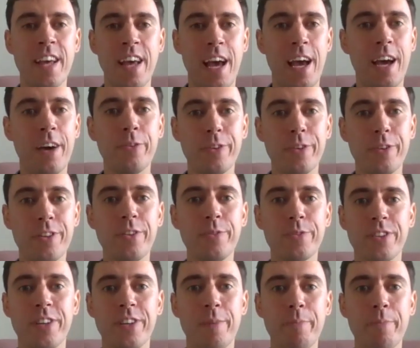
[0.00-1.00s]
how can
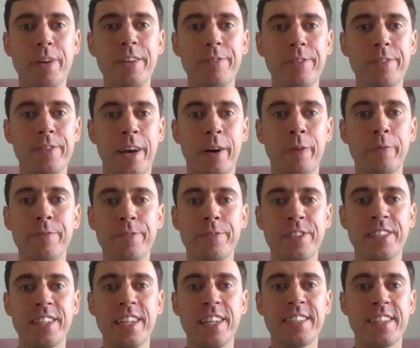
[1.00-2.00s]
you as a company help
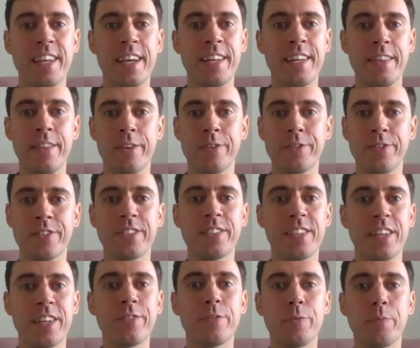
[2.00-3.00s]
facilitate the
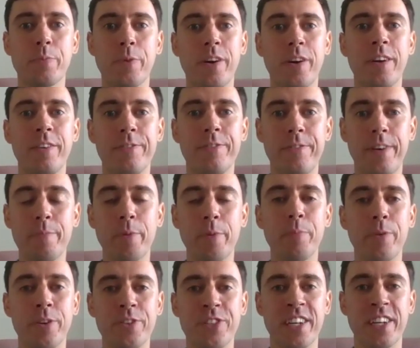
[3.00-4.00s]
successful fibre
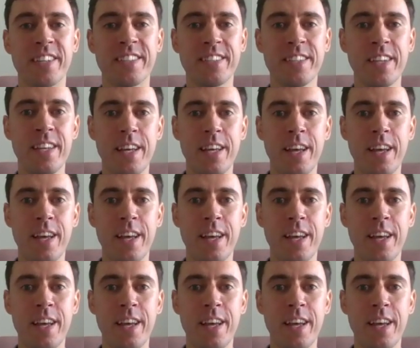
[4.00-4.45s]
projects,